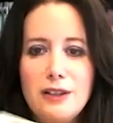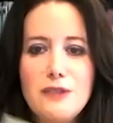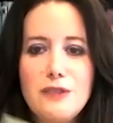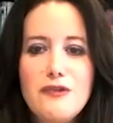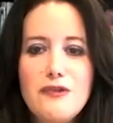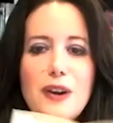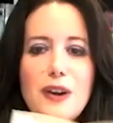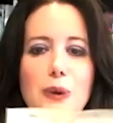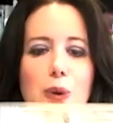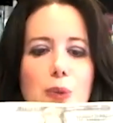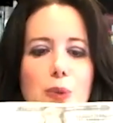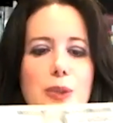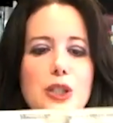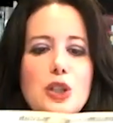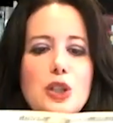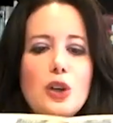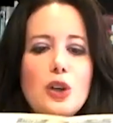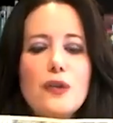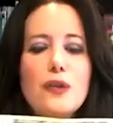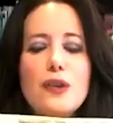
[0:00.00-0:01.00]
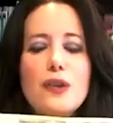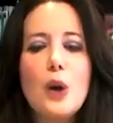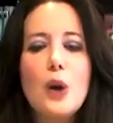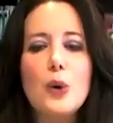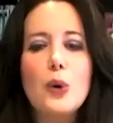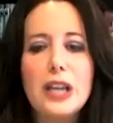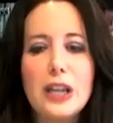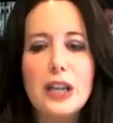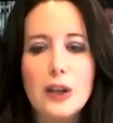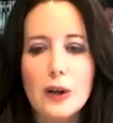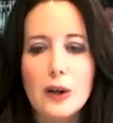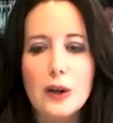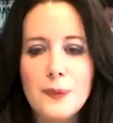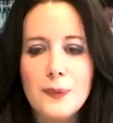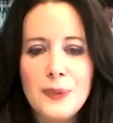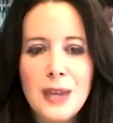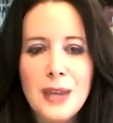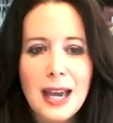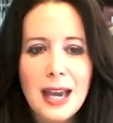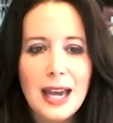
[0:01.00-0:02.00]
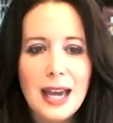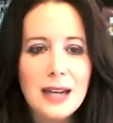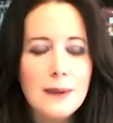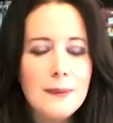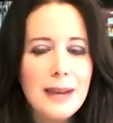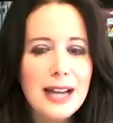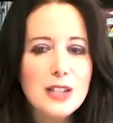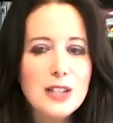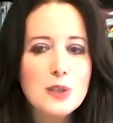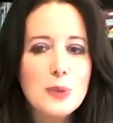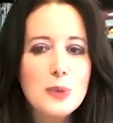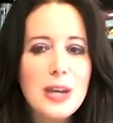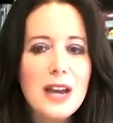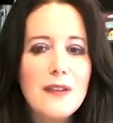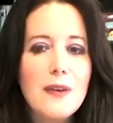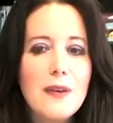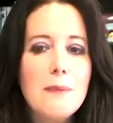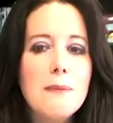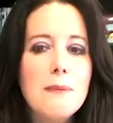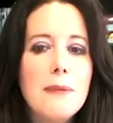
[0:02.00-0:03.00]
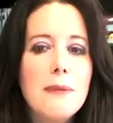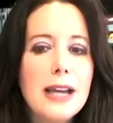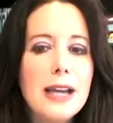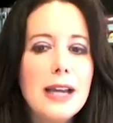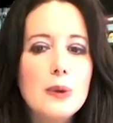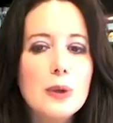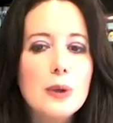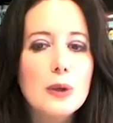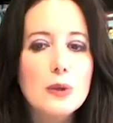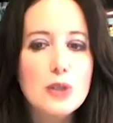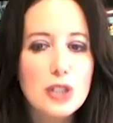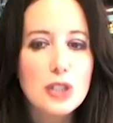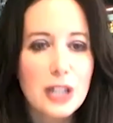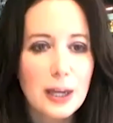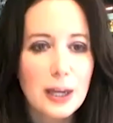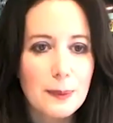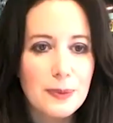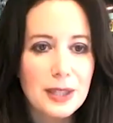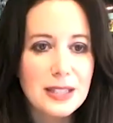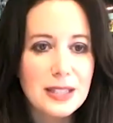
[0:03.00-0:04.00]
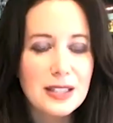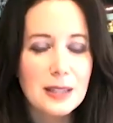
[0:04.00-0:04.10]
Federal Reserve note here, and imagine we have a microchip that's